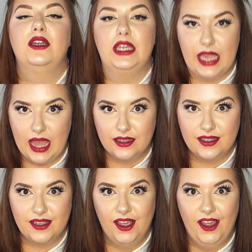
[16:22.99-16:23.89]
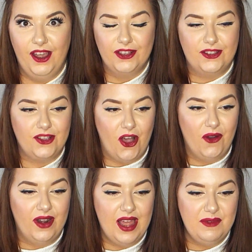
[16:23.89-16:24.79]
Yes.
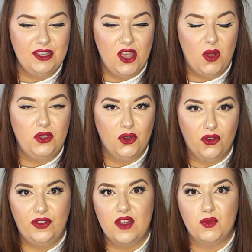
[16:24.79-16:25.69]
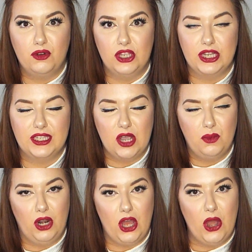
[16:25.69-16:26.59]
So let me know your favourite products down
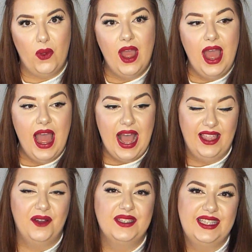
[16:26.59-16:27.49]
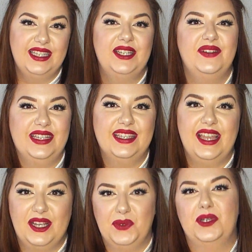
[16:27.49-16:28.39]
below and I'll see you in the
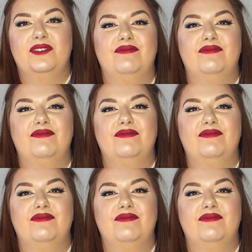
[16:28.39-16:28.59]
next one.